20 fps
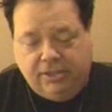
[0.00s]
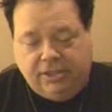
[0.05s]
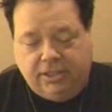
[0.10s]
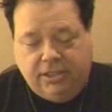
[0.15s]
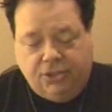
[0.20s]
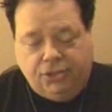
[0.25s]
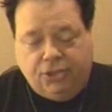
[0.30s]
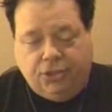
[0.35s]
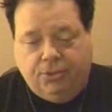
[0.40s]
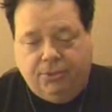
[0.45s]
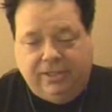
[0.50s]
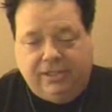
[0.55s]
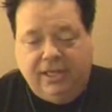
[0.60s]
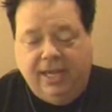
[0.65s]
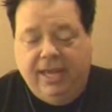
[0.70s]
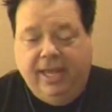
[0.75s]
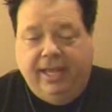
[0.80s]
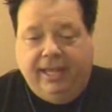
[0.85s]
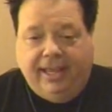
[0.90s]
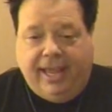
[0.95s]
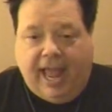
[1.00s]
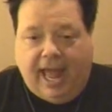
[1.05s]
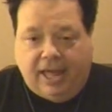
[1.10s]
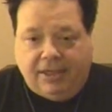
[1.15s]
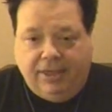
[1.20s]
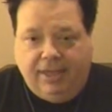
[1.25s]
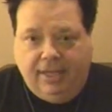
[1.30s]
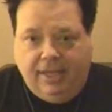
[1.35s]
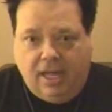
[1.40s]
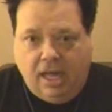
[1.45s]
His sister was
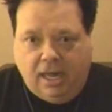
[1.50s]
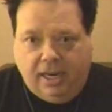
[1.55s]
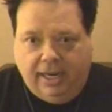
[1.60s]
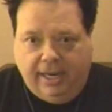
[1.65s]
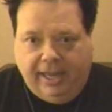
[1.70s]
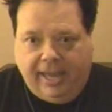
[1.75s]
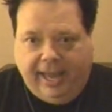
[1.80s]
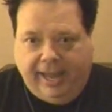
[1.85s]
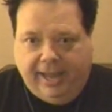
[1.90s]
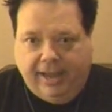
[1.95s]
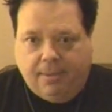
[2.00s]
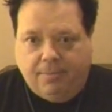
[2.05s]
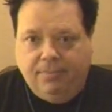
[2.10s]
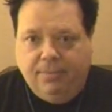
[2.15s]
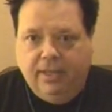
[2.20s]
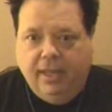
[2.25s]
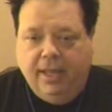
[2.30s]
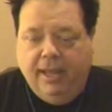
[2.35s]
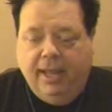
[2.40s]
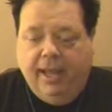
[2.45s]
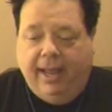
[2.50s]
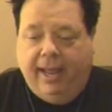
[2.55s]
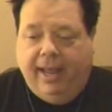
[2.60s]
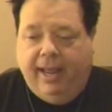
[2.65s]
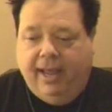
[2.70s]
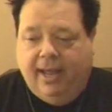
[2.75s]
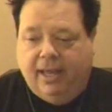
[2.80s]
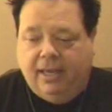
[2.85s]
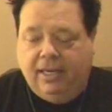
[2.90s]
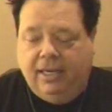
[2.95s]
Kathy Cunningham,
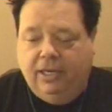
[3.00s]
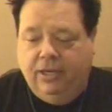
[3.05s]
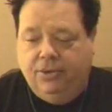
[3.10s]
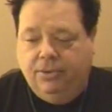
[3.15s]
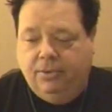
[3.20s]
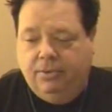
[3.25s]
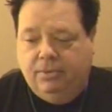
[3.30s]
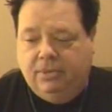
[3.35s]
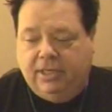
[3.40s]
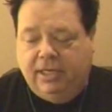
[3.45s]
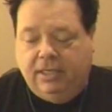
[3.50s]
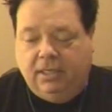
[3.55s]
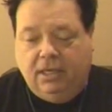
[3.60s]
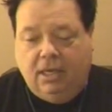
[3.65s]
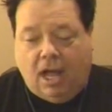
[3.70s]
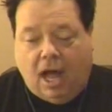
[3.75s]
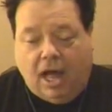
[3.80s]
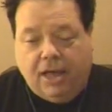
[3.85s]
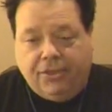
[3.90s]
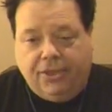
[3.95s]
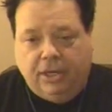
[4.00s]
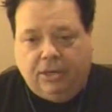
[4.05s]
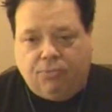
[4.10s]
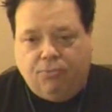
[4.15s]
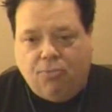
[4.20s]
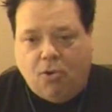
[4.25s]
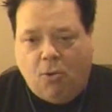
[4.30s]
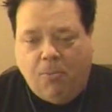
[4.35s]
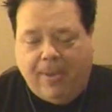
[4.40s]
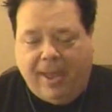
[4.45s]
and he did
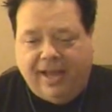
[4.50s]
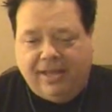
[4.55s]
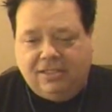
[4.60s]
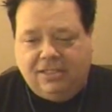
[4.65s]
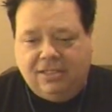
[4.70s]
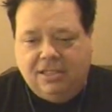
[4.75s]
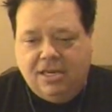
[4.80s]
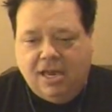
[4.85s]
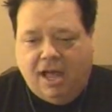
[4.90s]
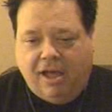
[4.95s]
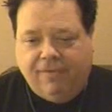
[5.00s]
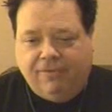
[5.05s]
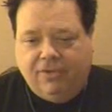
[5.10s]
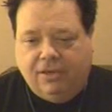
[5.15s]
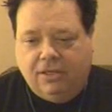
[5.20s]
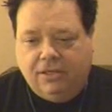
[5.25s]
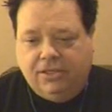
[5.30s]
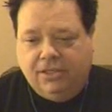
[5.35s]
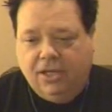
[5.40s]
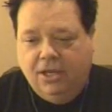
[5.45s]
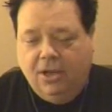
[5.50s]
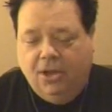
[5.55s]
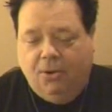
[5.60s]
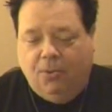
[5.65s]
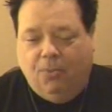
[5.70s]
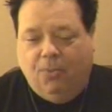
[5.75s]
gothic romance novels.